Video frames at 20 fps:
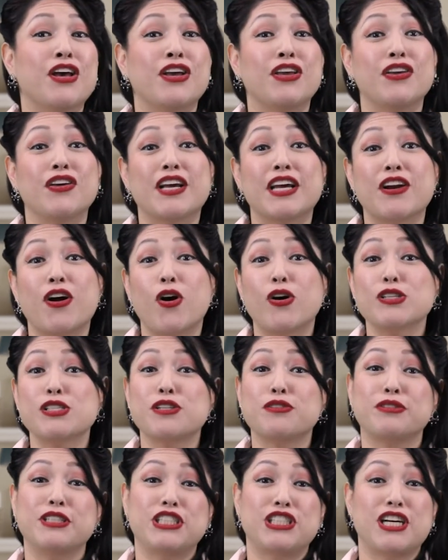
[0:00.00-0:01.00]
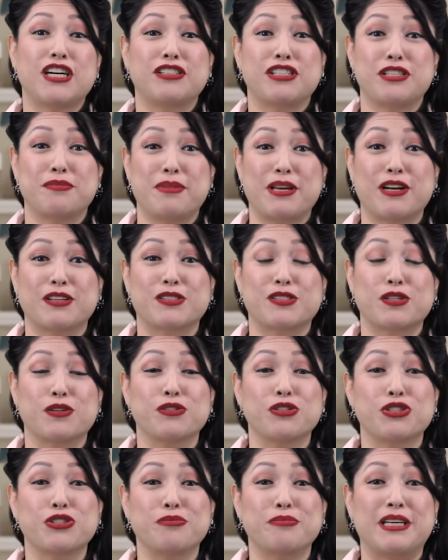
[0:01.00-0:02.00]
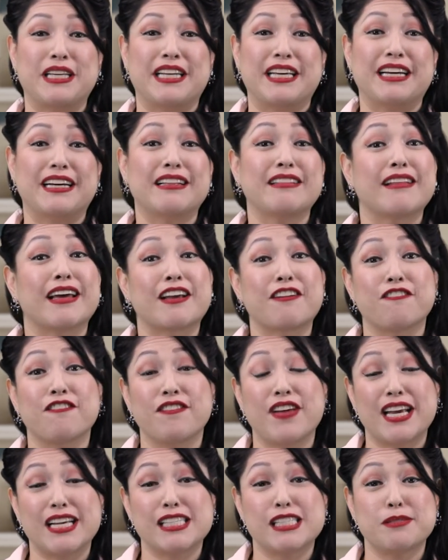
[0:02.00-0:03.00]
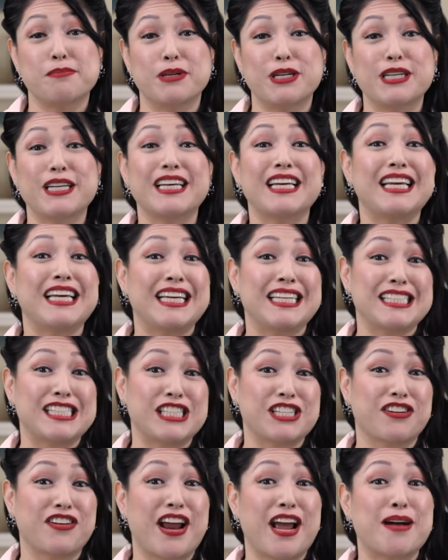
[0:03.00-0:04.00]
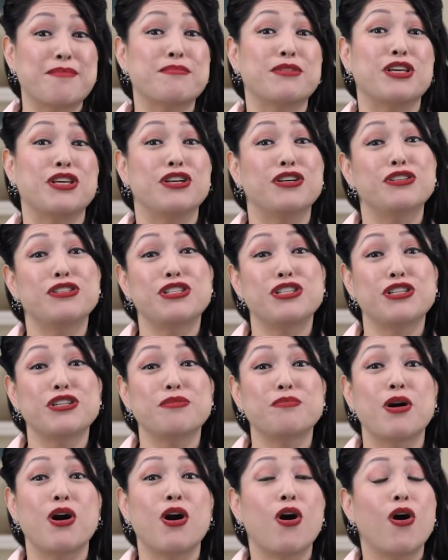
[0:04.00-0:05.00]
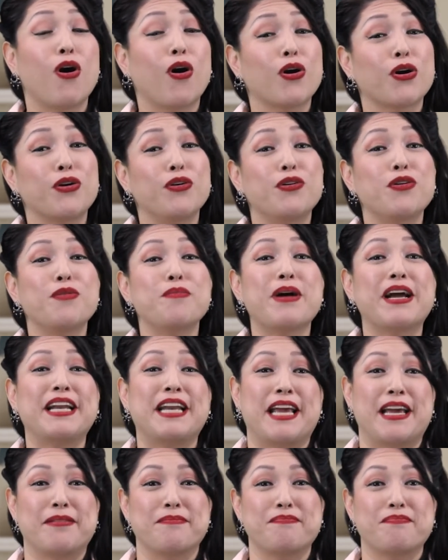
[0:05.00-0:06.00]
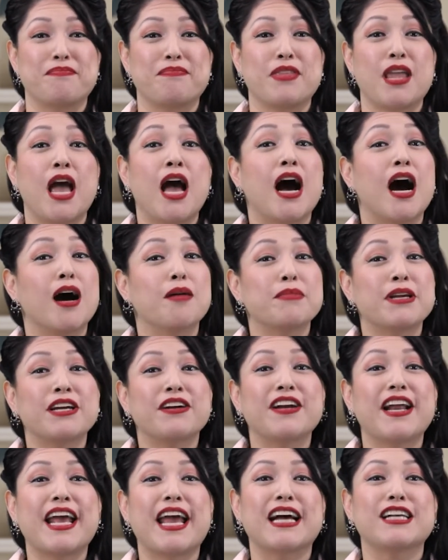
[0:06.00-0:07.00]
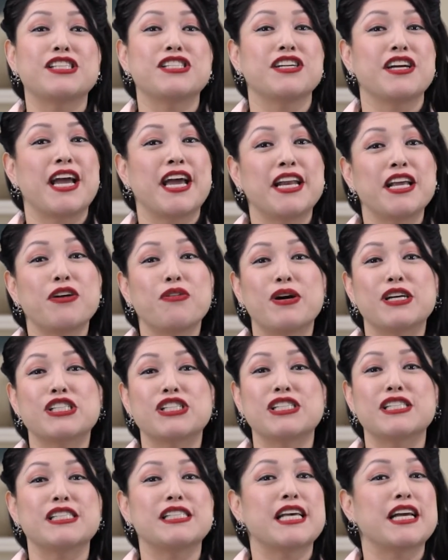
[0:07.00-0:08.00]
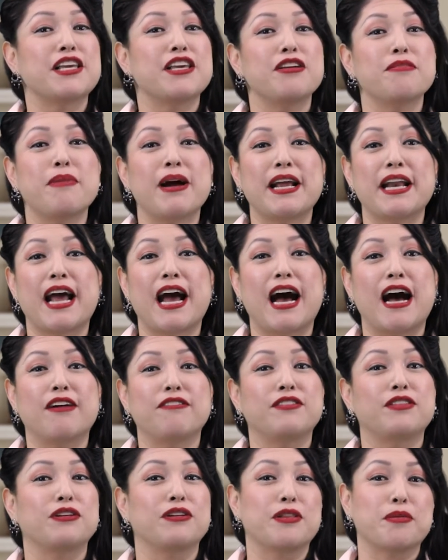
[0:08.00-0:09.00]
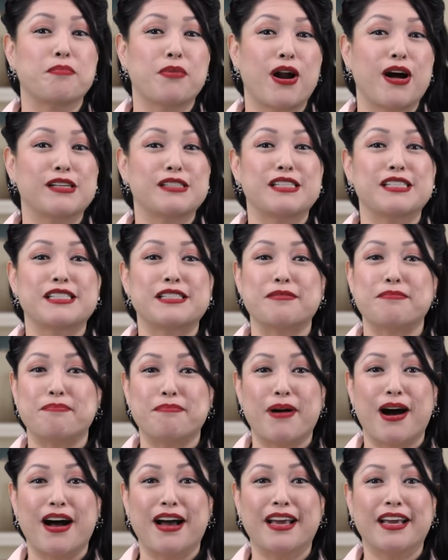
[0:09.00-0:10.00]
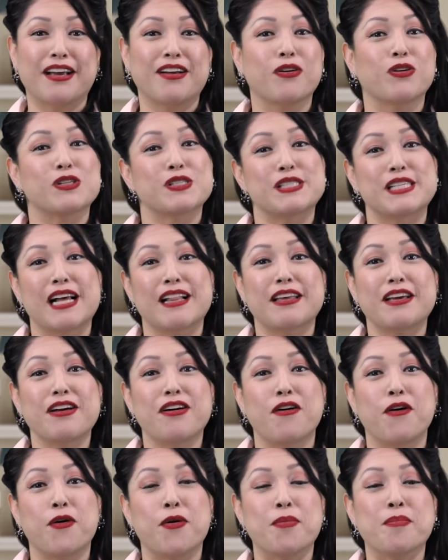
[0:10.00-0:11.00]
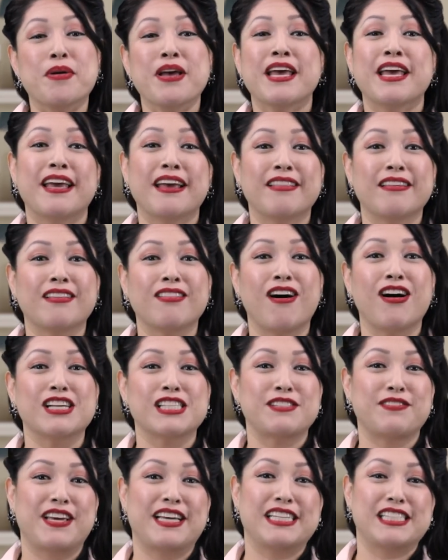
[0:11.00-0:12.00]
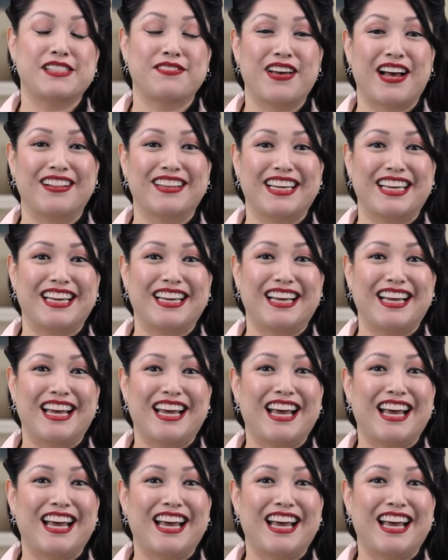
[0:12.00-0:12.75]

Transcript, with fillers: You can also reach out to me on social media like Facebook, Instagram, YouTube, or Google my name. I'm here to answer any questions that you might have through the process of buying or selling a home in the Las Vegas Valley.